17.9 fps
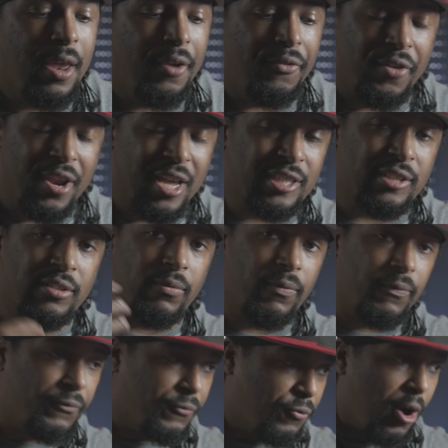This
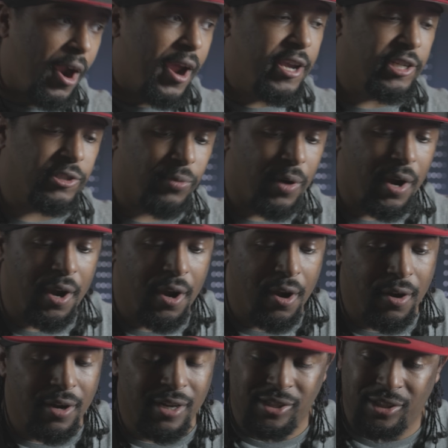phrase right
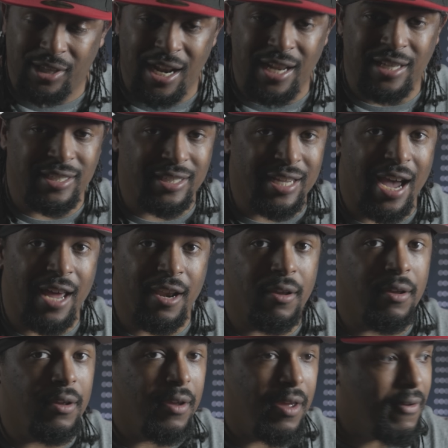here that Stellantis has kind
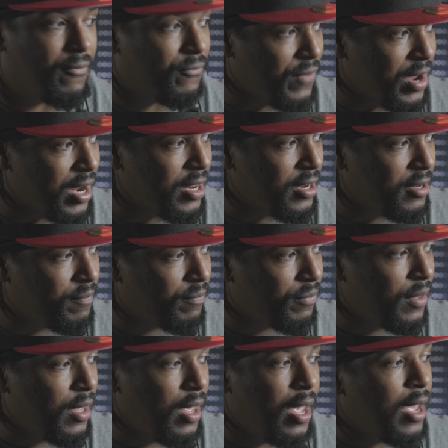of invented,
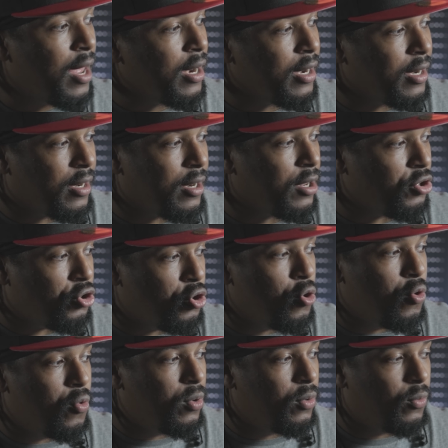
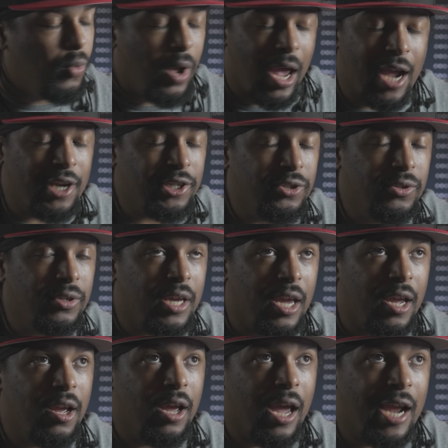you
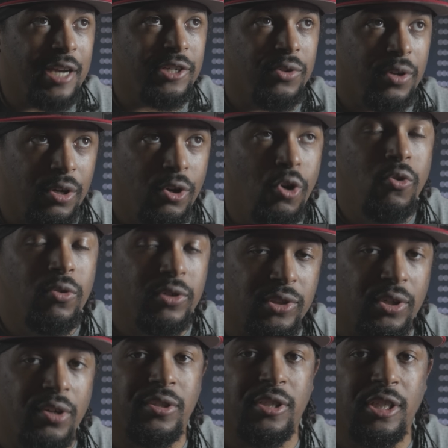can actually Google
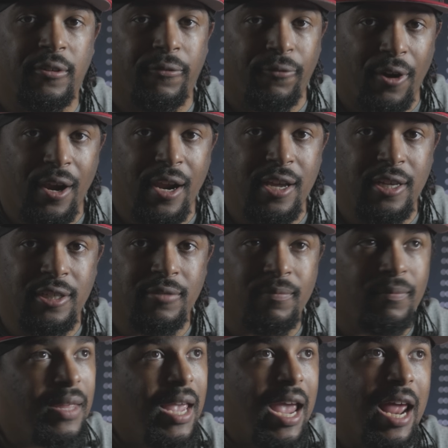search this phrase,
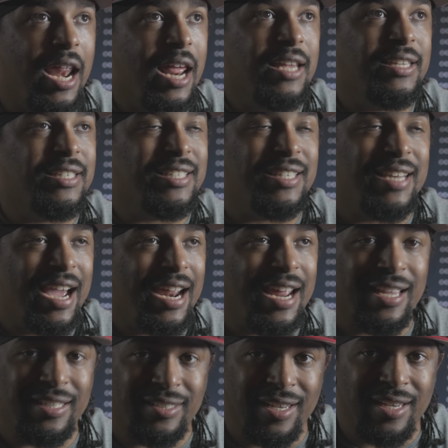and it does not
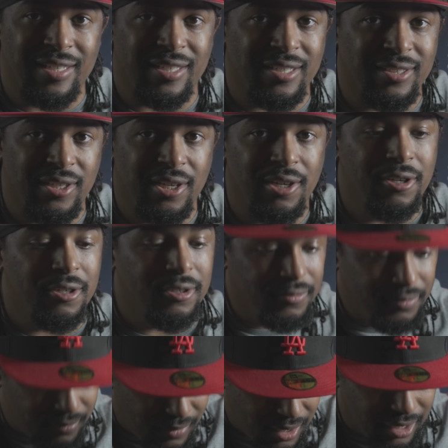exist until
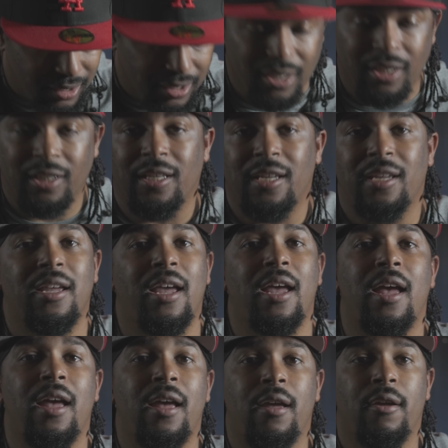literally
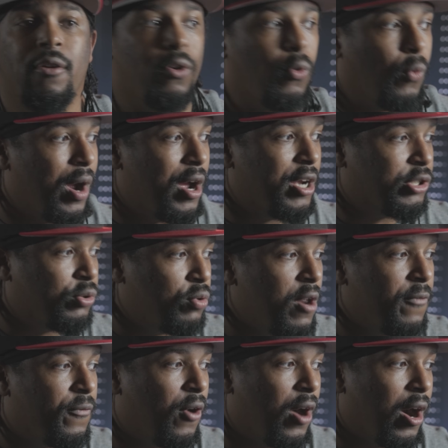around
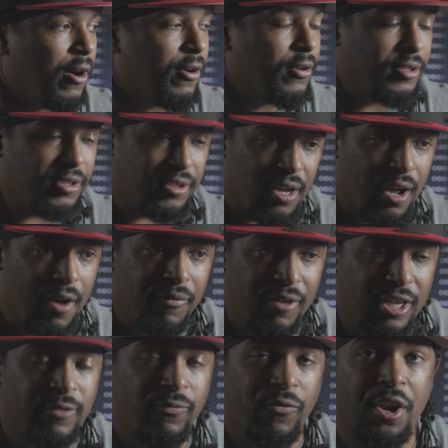24 hours of
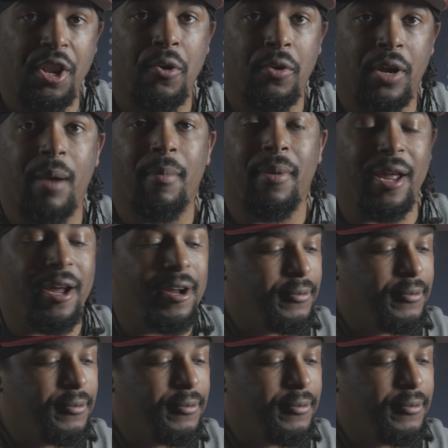this video coming out.